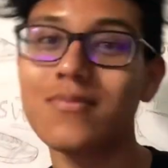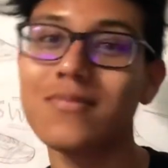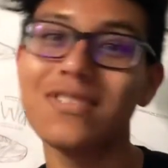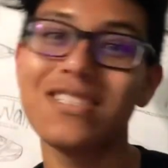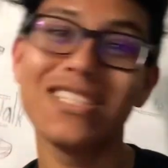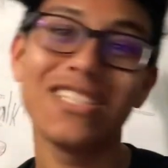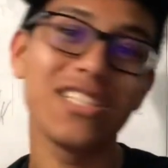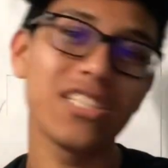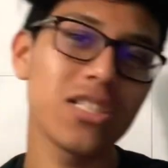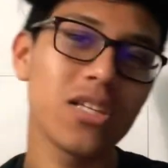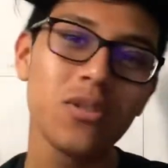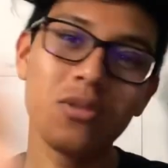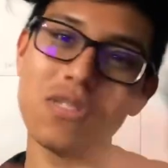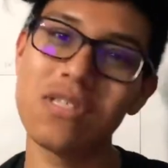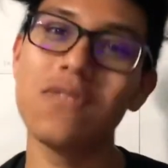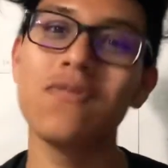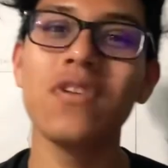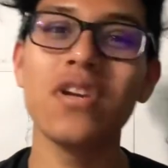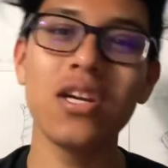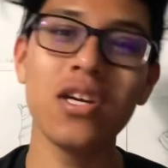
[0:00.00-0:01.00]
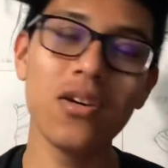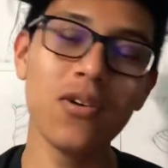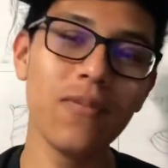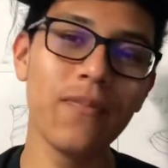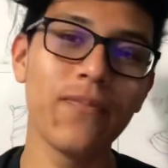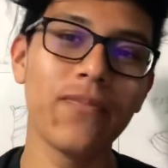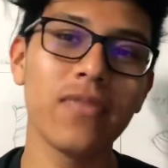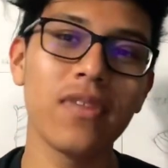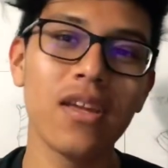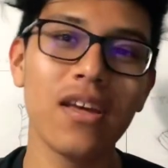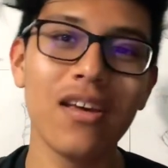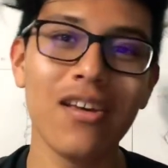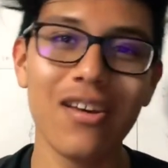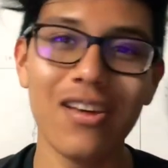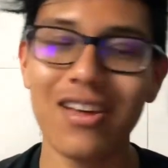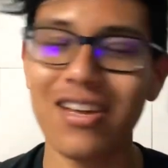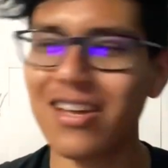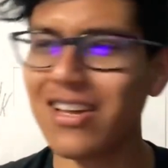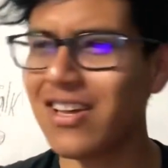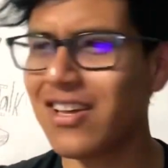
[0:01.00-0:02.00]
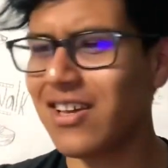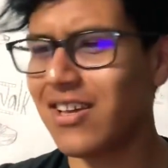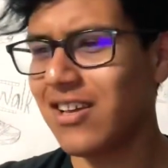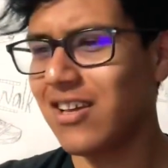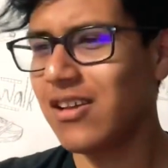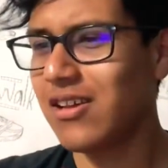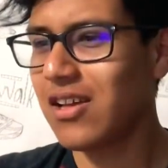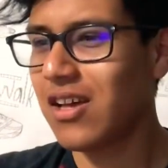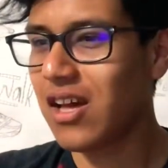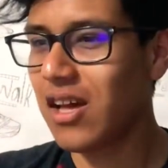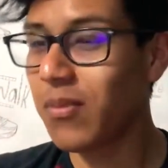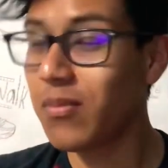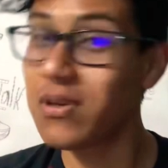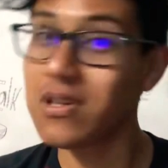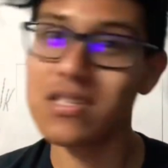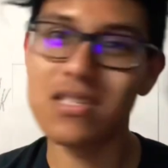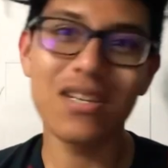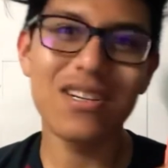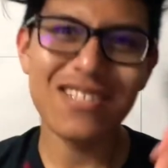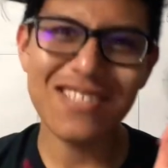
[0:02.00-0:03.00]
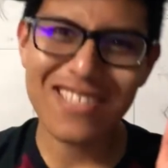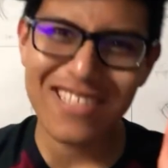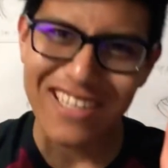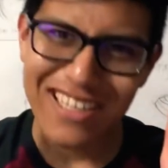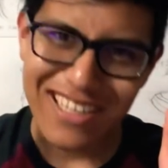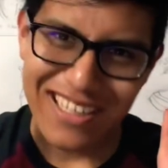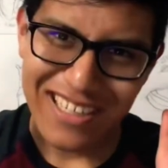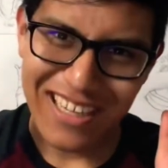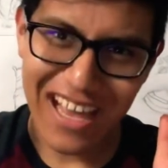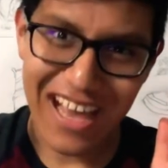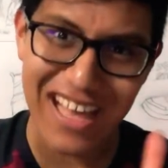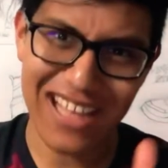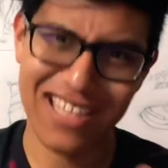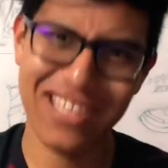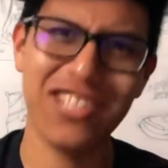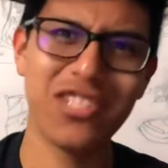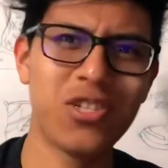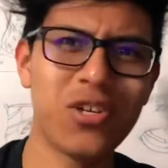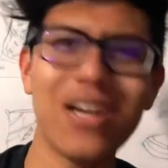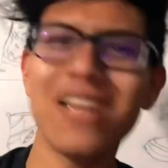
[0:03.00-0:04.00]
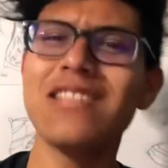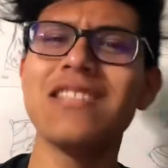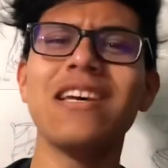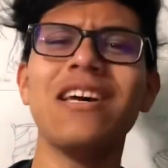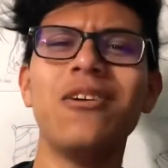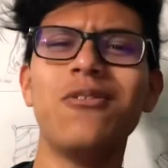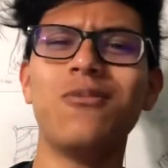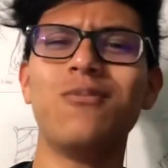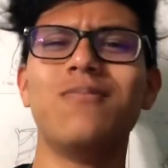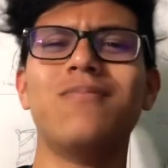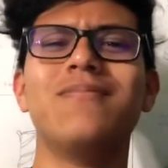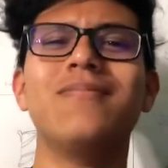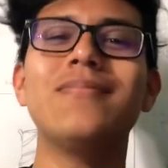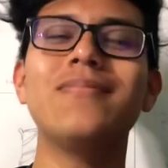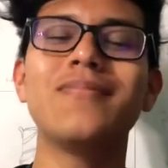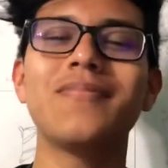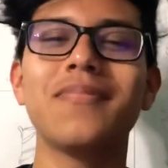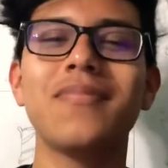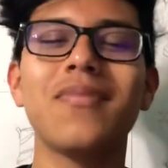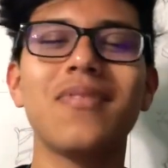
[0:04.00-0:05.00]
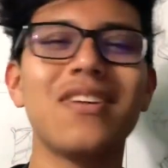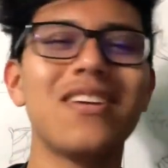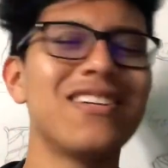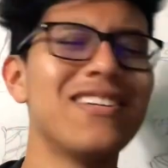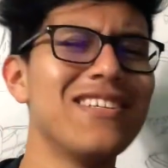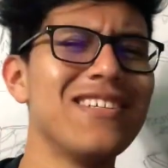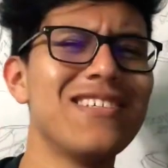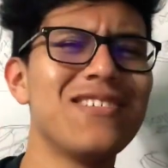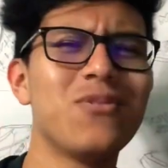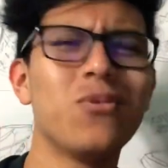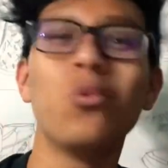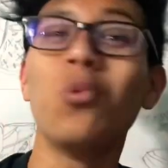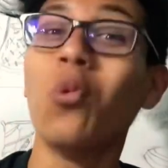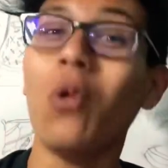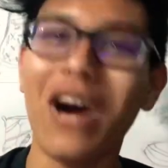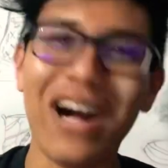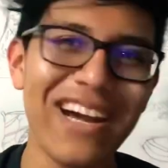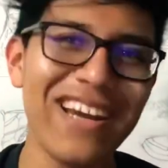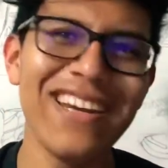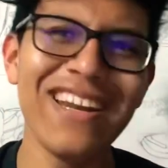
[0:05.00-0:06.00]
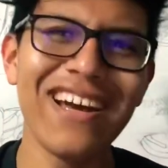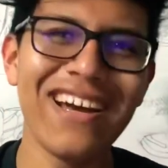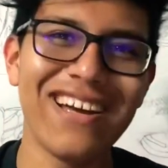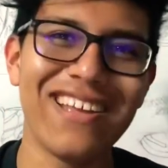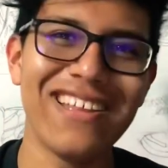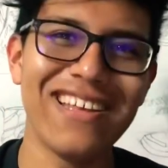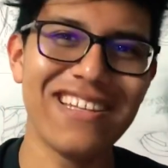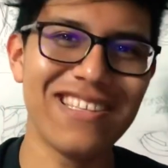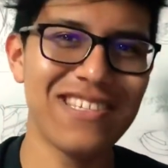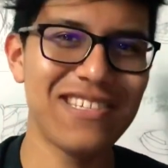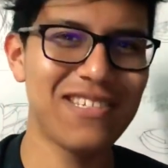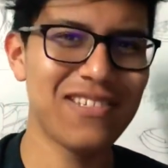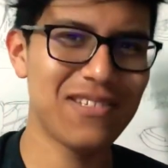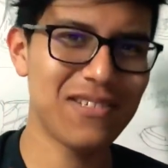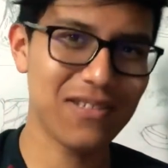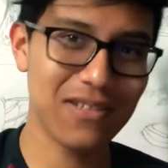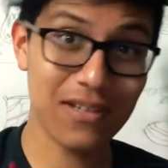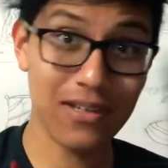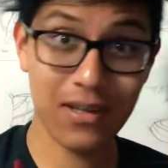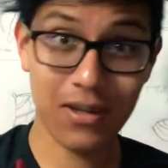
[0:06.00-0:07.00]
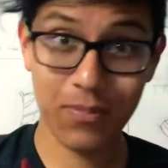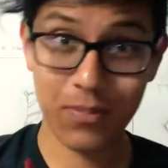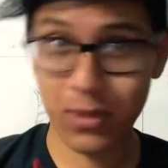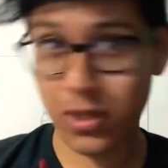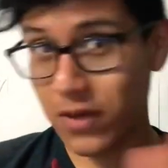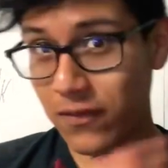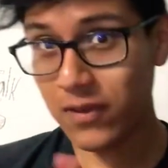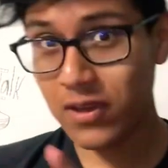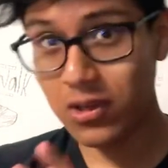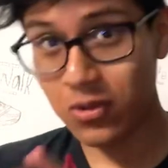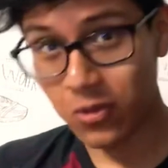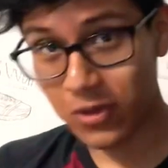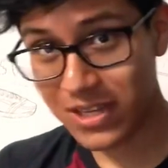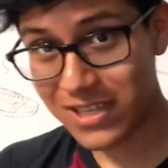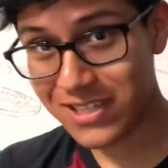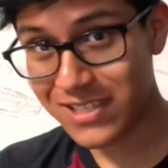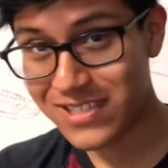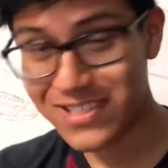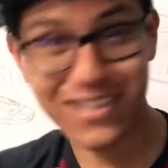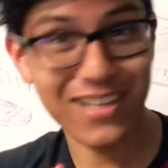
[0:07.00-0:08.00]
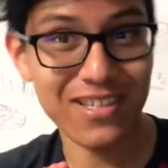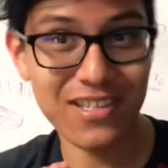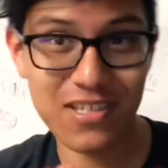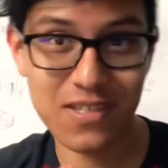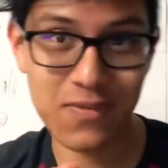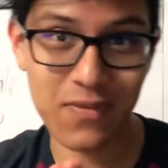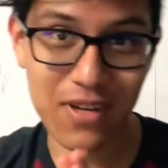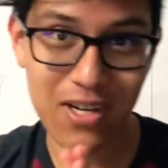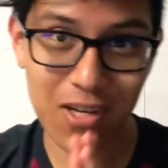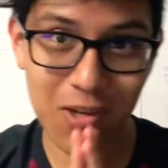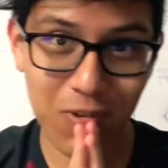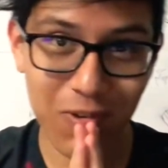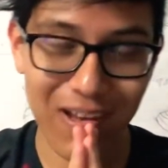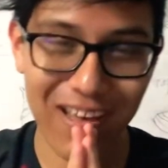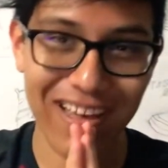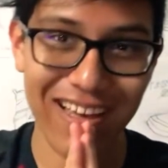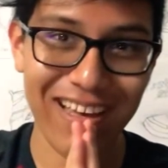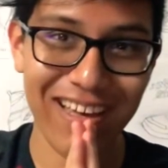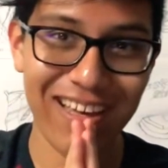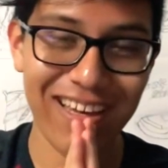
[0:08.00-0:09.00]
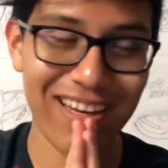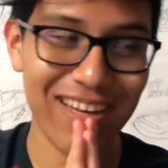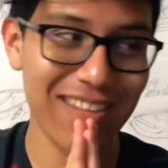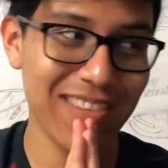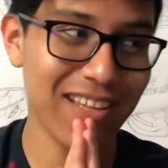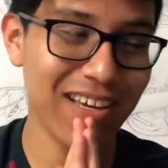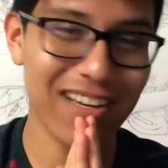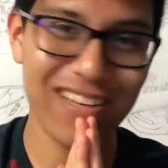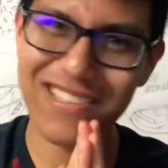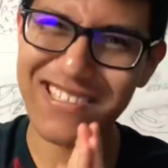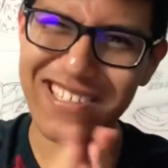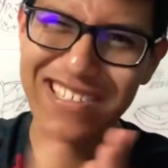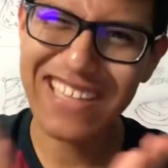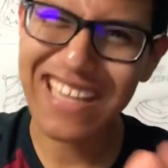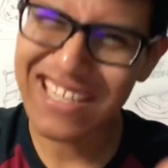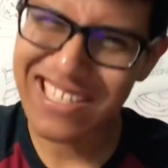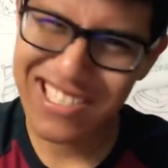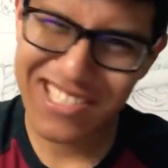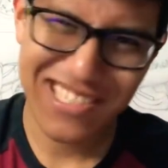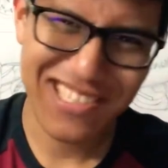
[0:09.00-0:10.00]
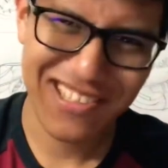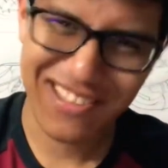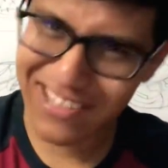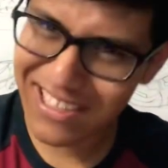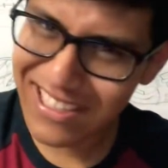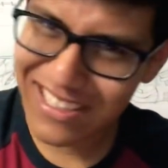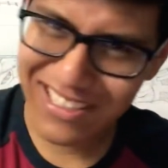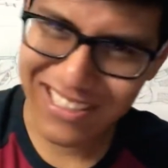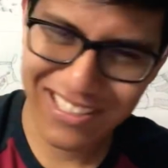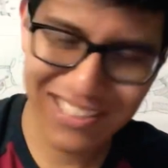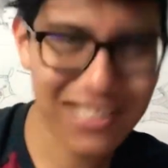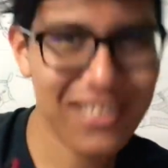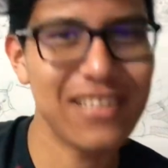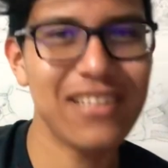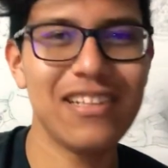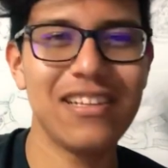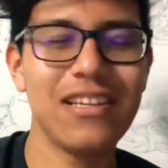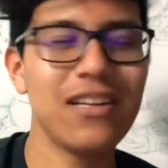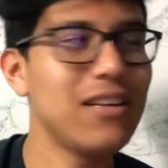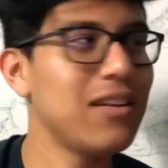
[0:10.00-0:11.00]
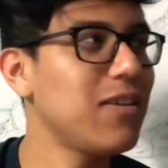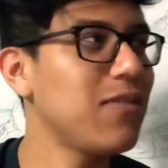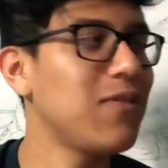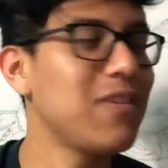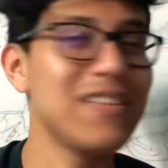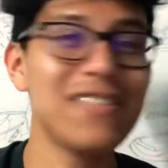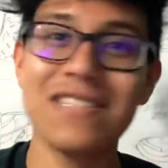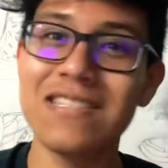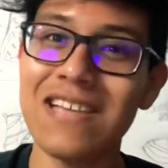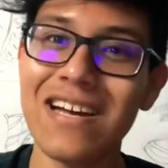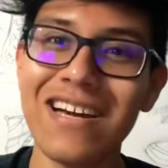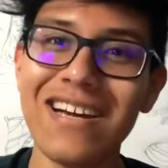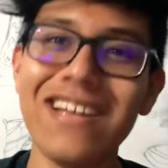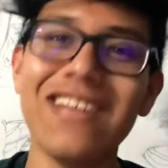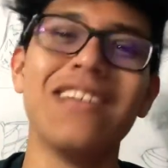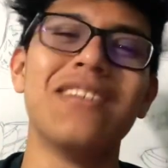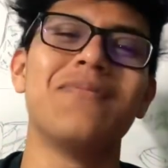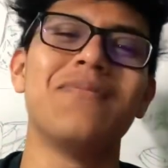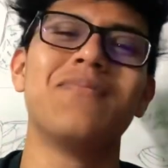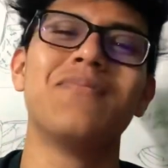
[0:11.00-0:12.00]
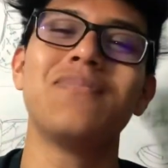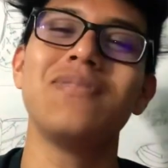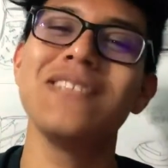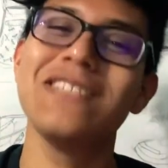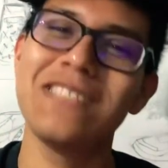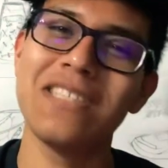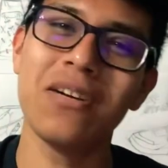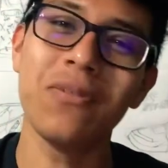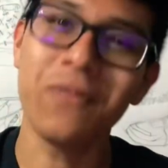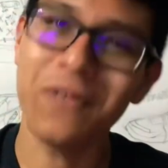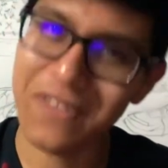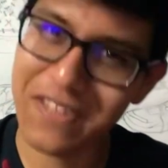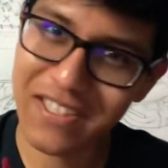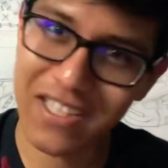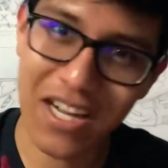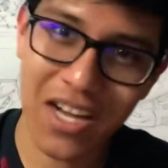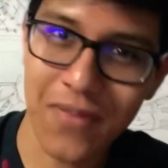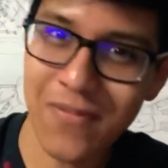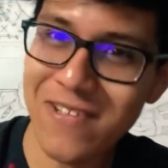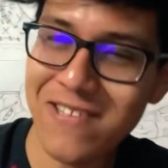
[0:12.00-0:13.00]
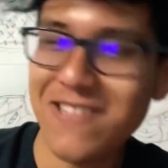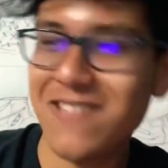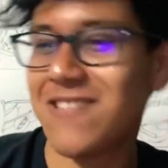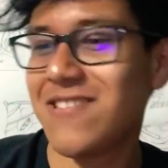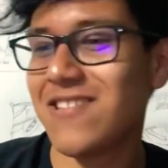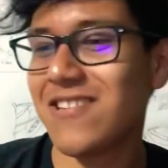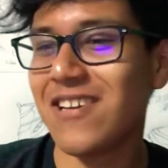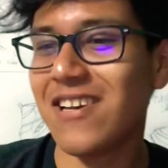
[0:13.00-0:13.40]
just to close the video, I'm gonna start saying Alex Strides out. Cause why not? That's a perfect way to end this video and I thought it's a catchy thing. If it's not, please tell me in the comments